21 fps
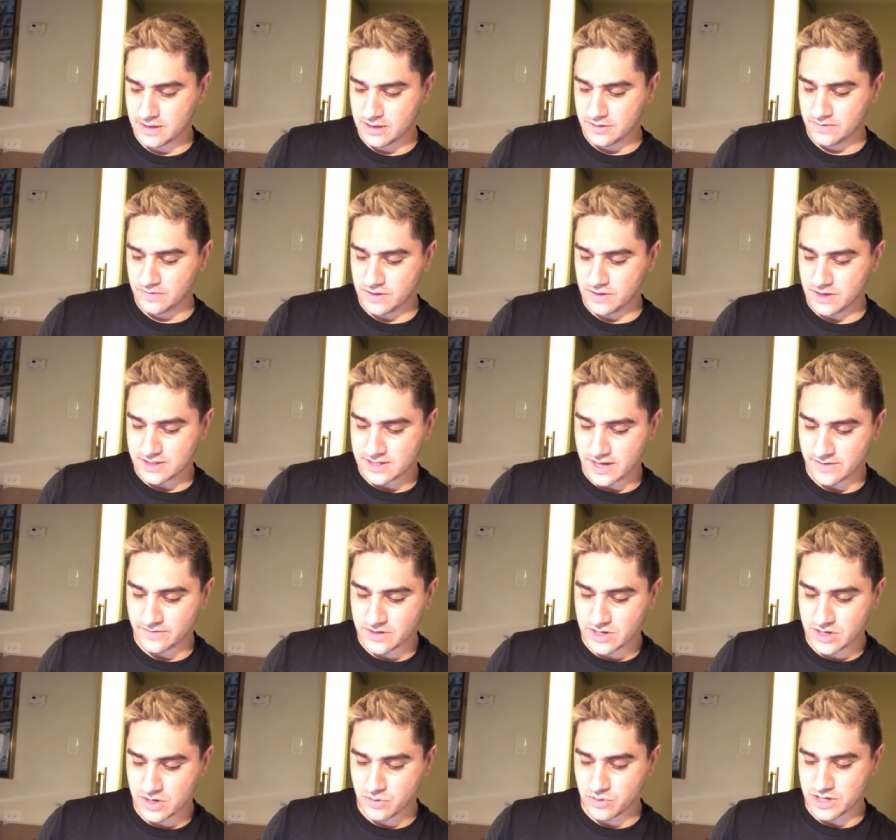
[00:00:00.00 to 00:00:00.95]
if you guys have
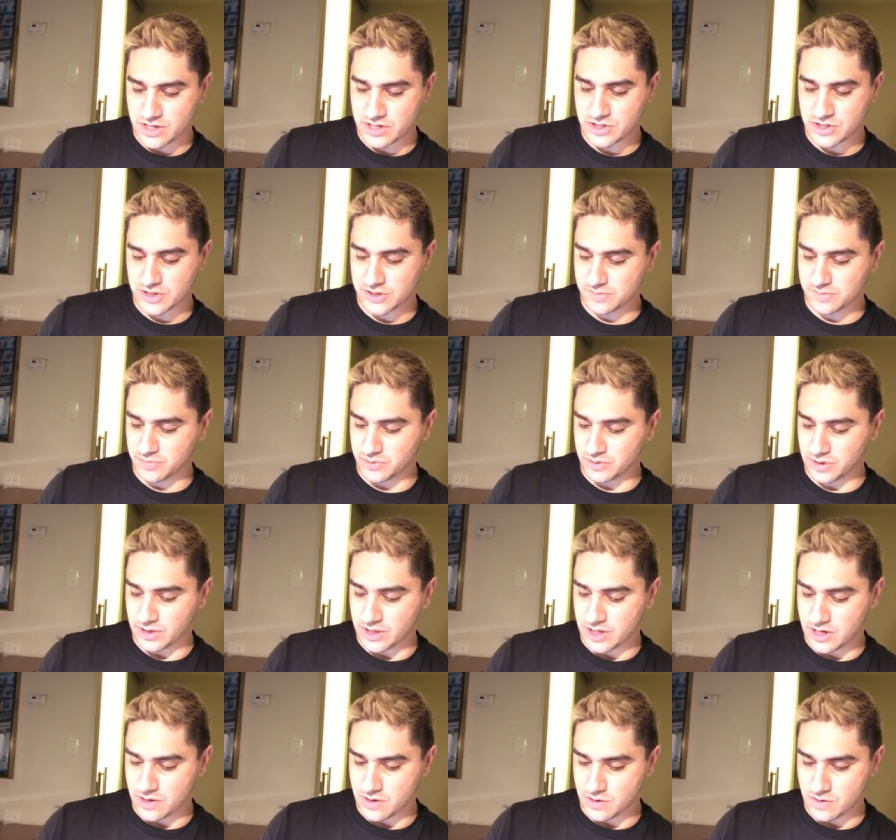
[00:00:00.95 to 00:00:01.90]
any questions
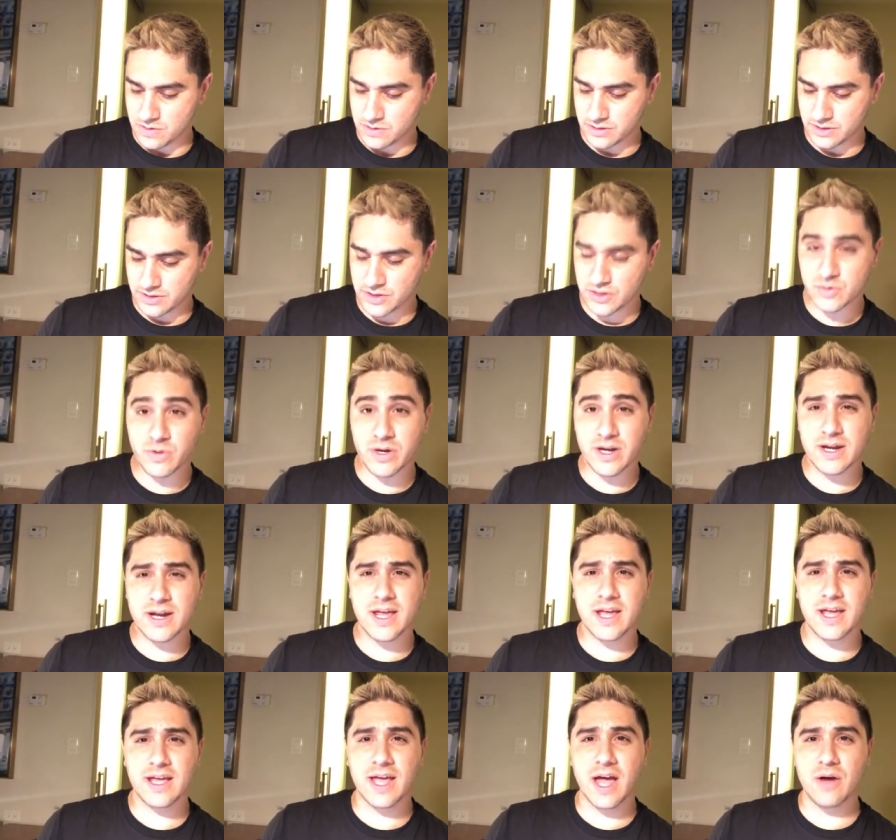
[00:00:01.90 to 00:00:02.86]
below, just wanted to
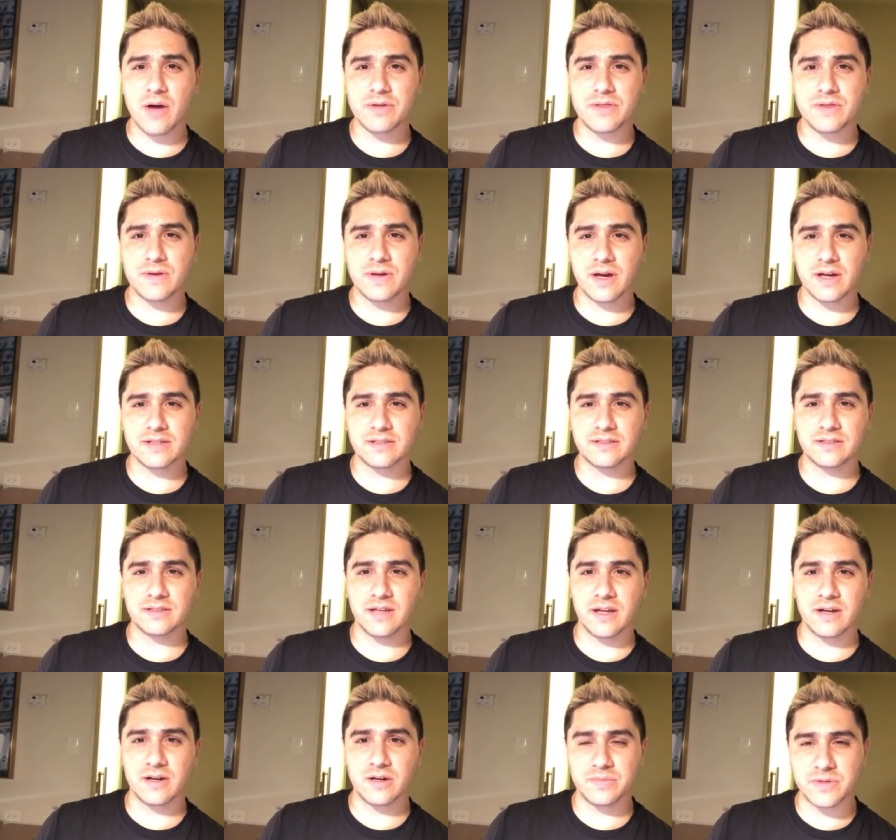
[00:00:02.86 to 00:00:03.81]
hang out with you guys
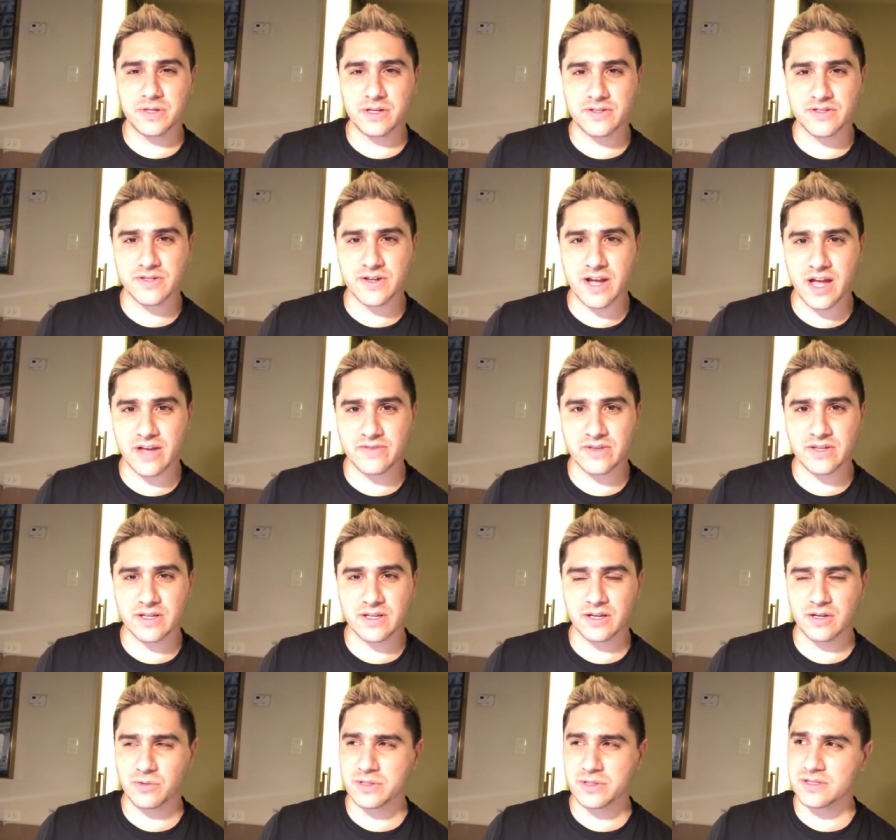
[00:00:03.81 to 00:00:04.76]
tonight. I hope you guys are having
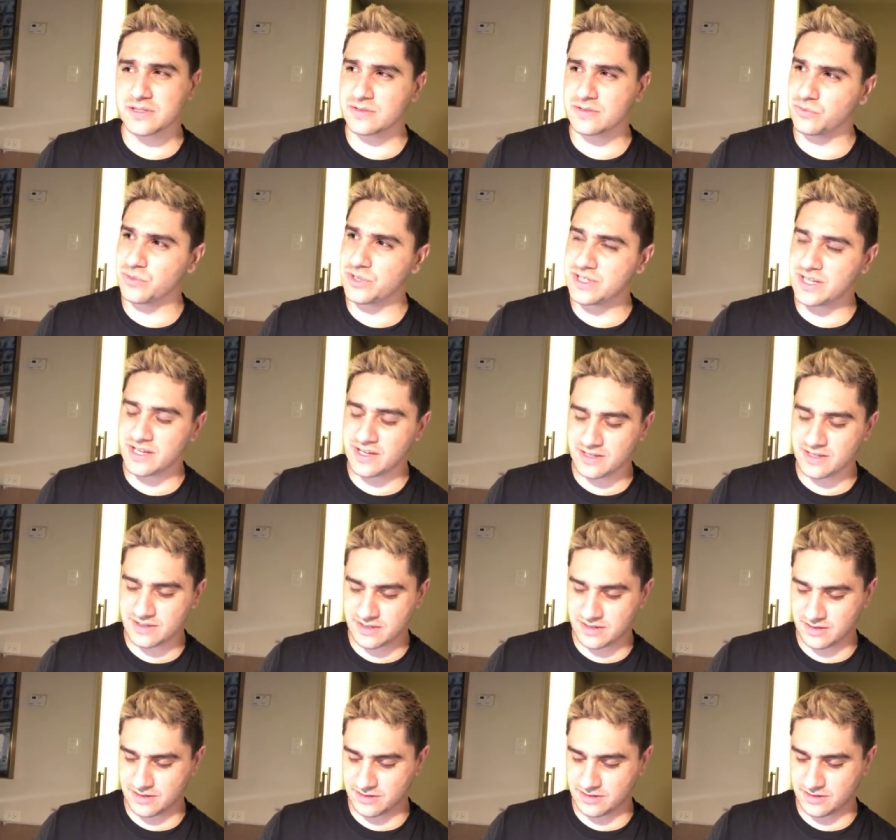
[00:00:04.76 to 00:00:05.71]
a, what day is
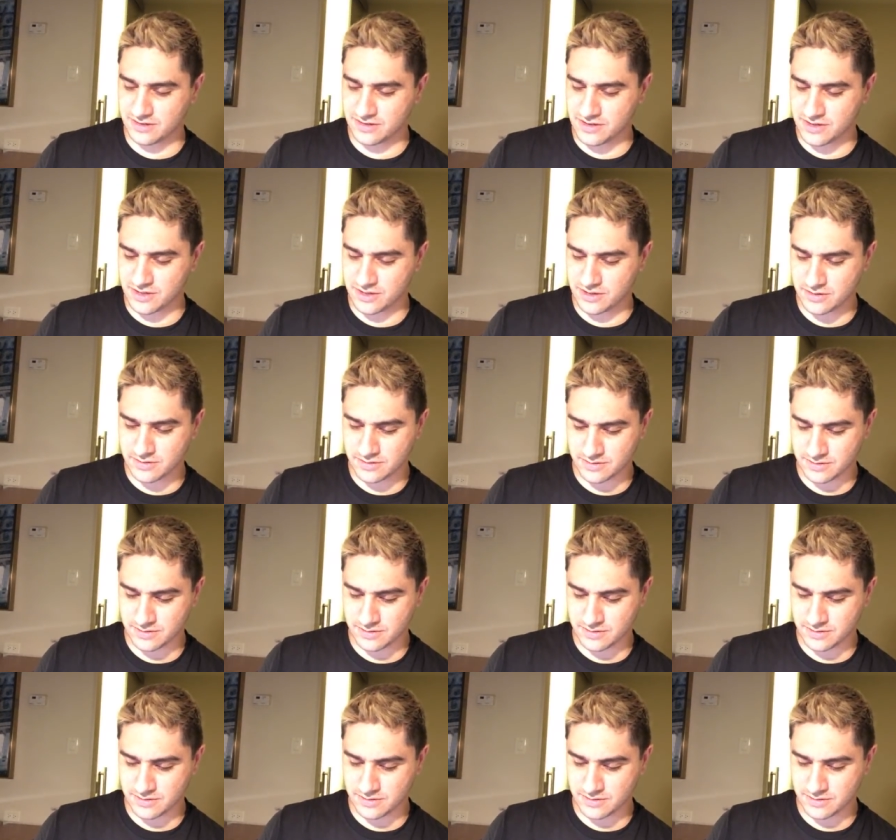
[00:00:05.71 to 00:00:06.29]
it, Sergio?